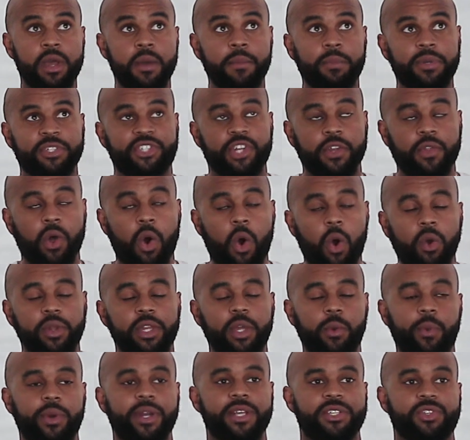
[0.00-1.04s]
But you're the
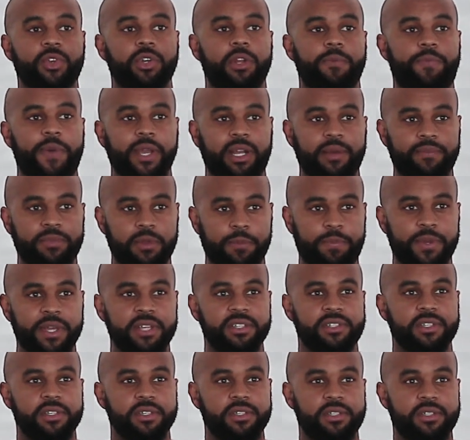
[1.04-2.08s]
only one that's gonna pick up the
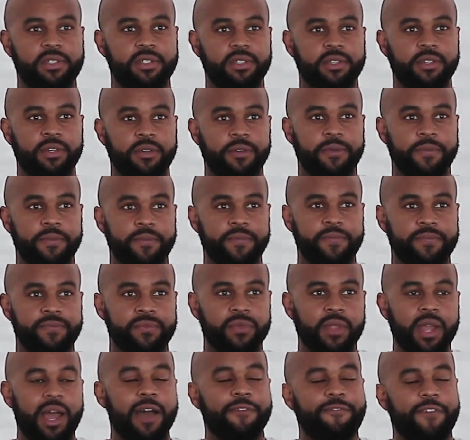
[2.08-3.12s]
pieces.
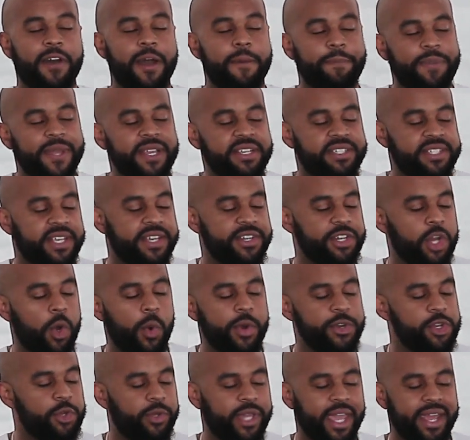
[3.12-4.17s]
I find peace in
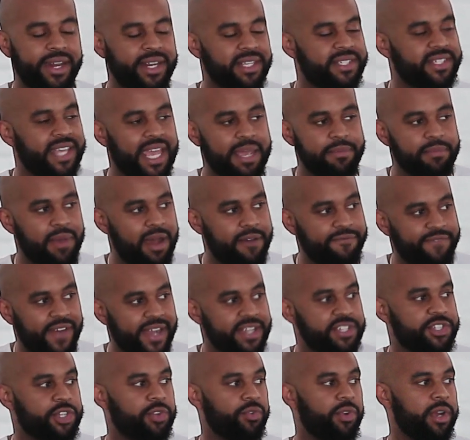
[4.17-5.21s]
knowing you can't escape my
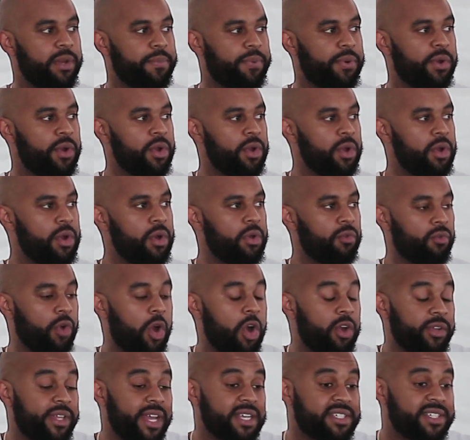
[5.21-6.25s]
vice grip.
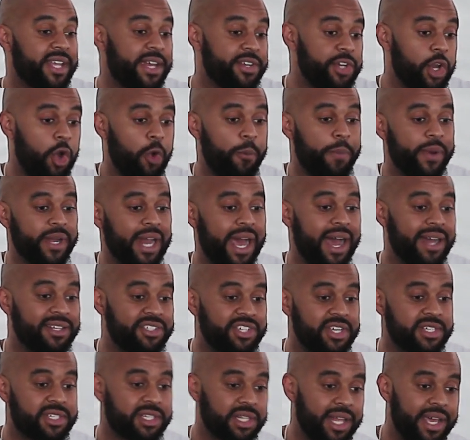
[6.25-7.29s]
Wrong, yes I know, but I
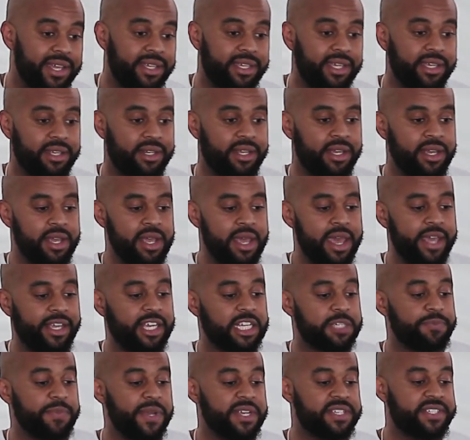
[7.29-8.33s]
just like it. It
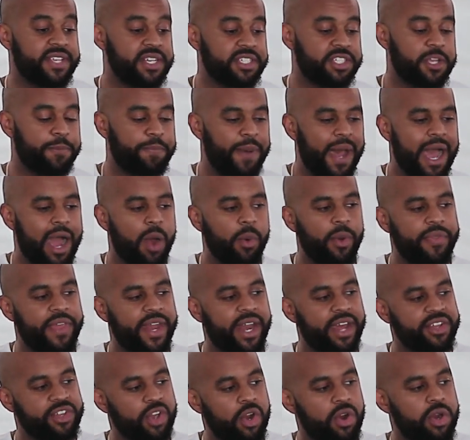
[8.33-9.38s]
gives me a sense of power that
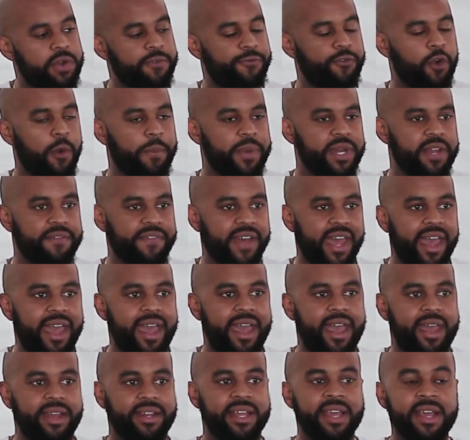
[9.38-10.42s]
I yearn for but never
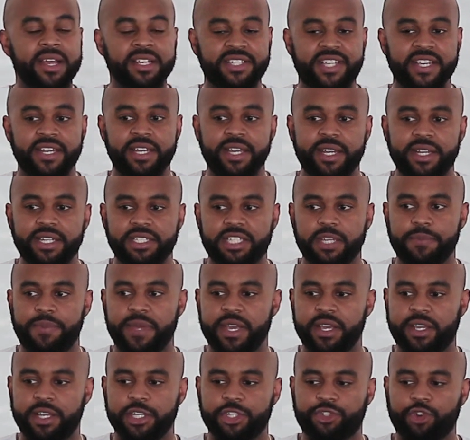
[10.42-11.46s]
had. See, needing to
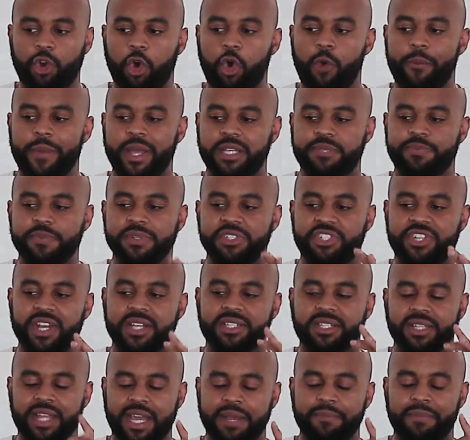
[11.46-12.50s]
be in control makes me
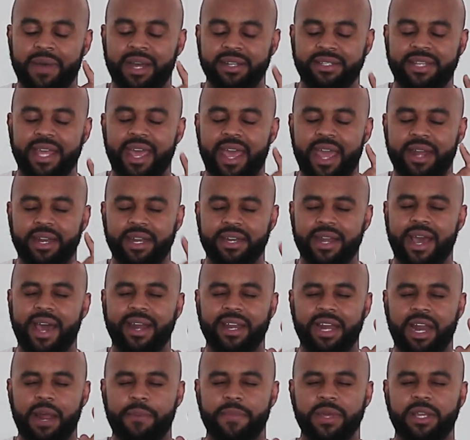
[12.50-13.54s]
just like my dad. And how
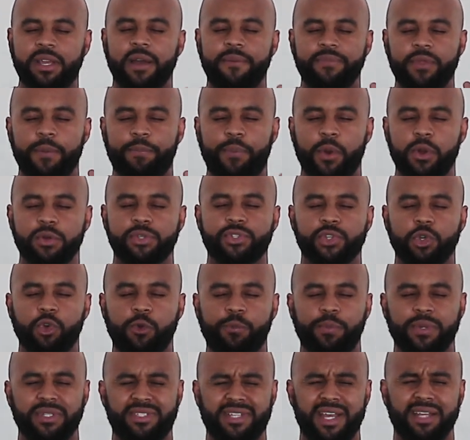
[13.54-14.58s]
did I become the person who
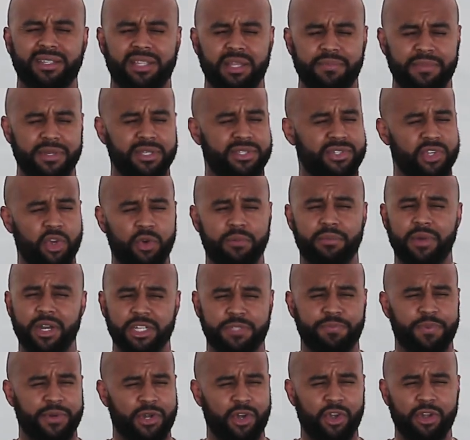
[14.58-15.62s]
protected me so much
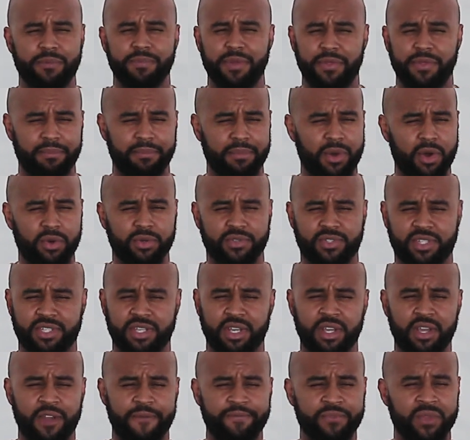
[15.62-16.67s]
but hurt
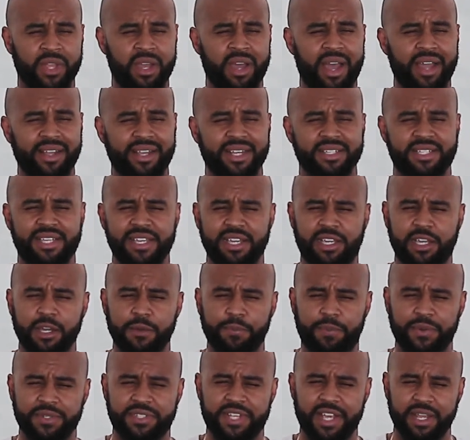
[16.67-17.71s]
most? I guess he
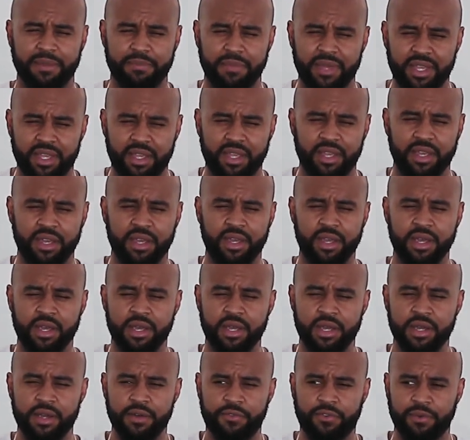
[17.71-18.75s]
couldn't protect me
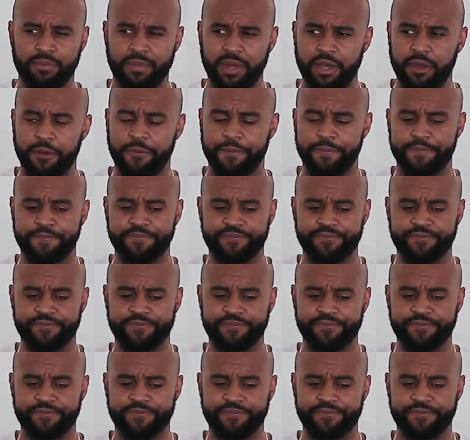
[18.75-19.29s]
from him.